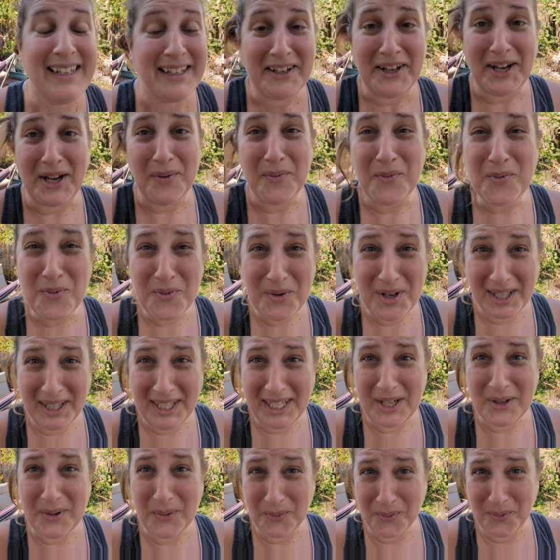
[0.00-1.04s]
I'm
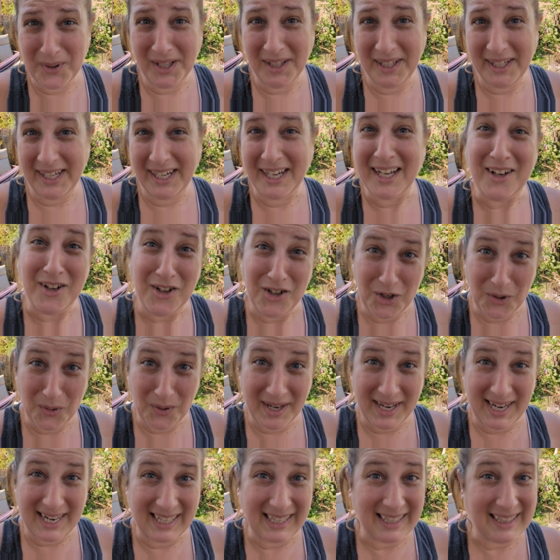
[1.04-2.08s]
really, really
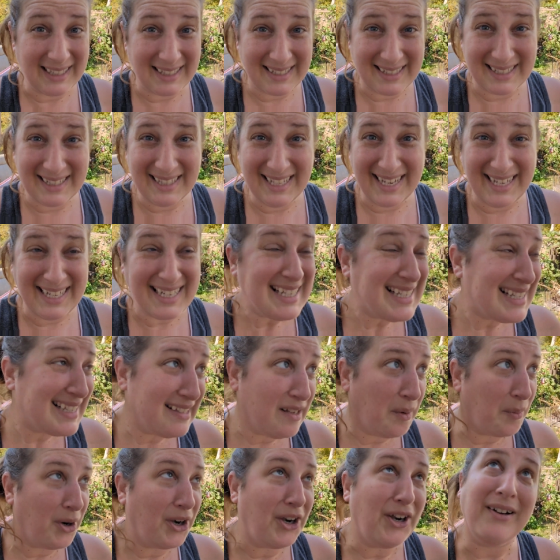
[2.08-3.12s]
enjoying this late
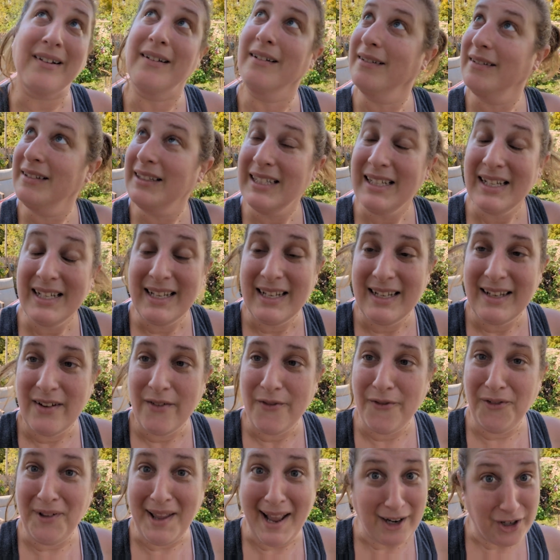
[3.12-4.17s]
summer
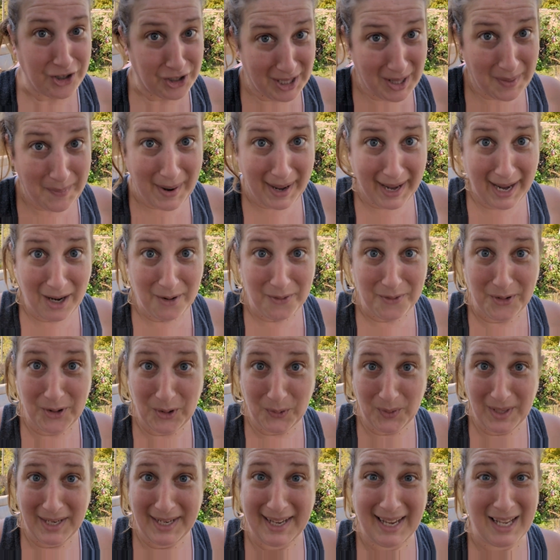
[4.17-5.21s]
flash in the pan for the
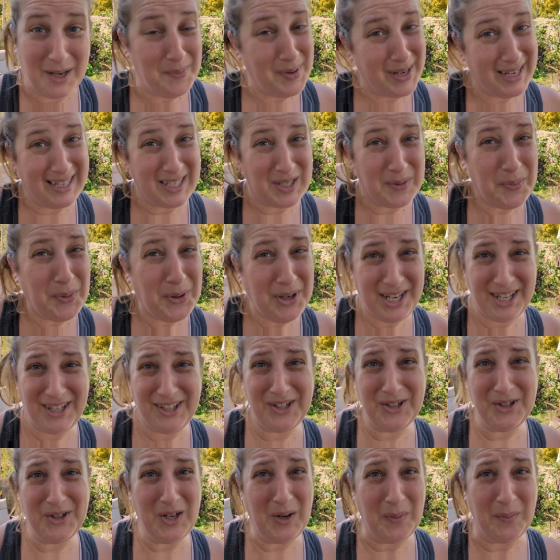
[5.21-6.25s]
weekend because pretty
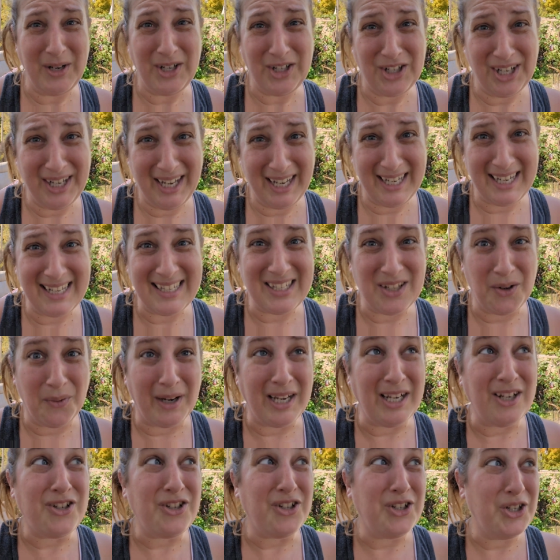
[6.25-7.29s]
soon Michigan is
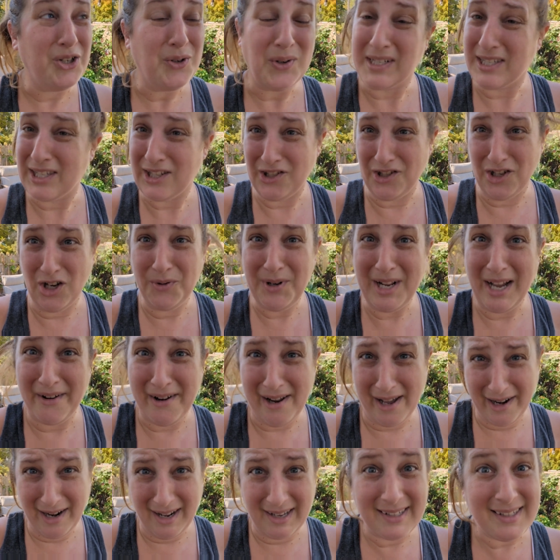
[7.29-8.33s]
going to snow down
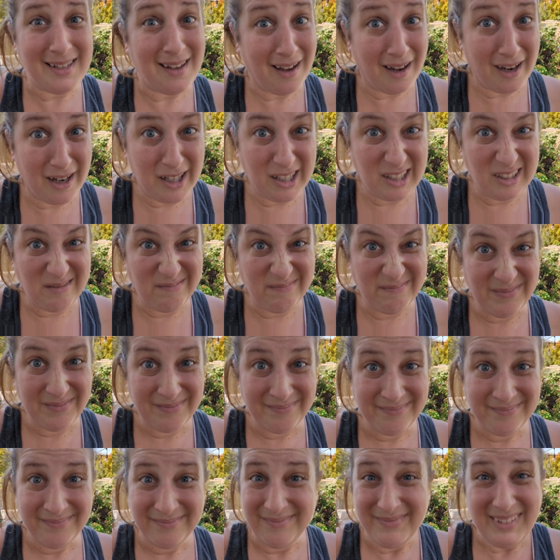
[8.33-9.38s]
on us hard.
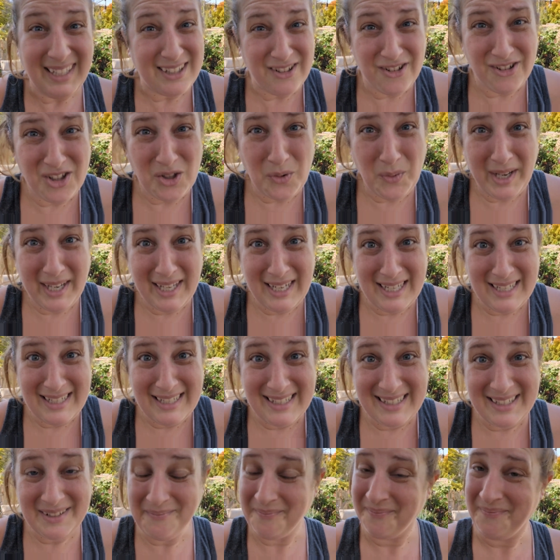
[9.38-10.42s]
That's just the way it is.
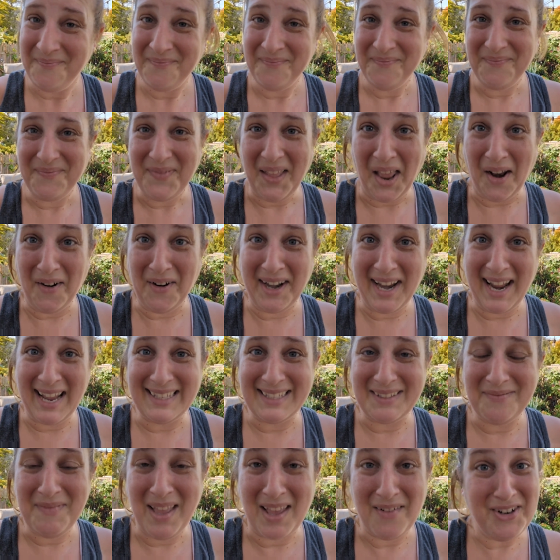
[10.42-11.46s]
All right, guys,
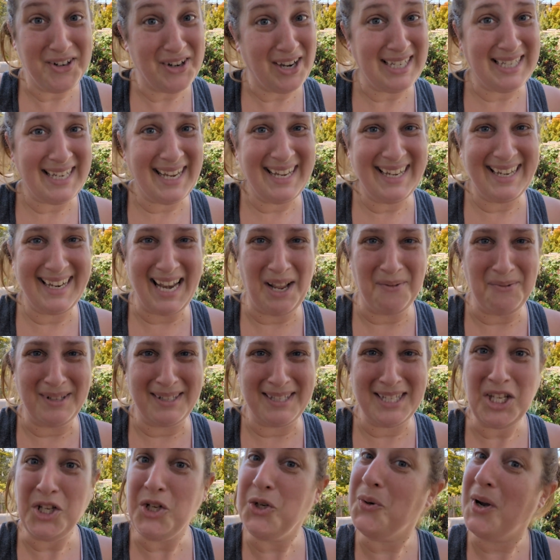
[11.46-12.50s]
have a great day and I will
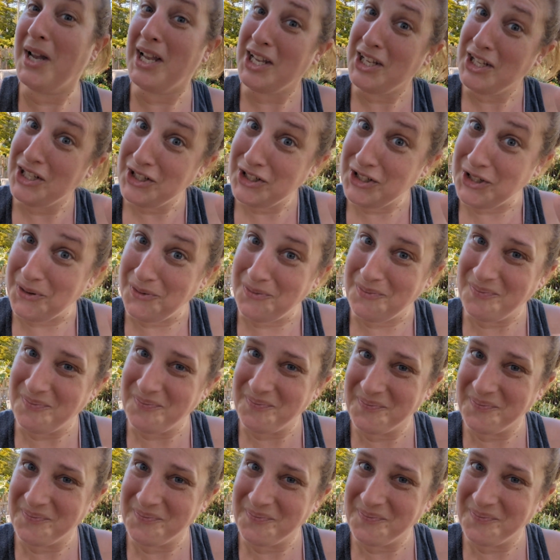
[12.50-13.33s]
see you soon.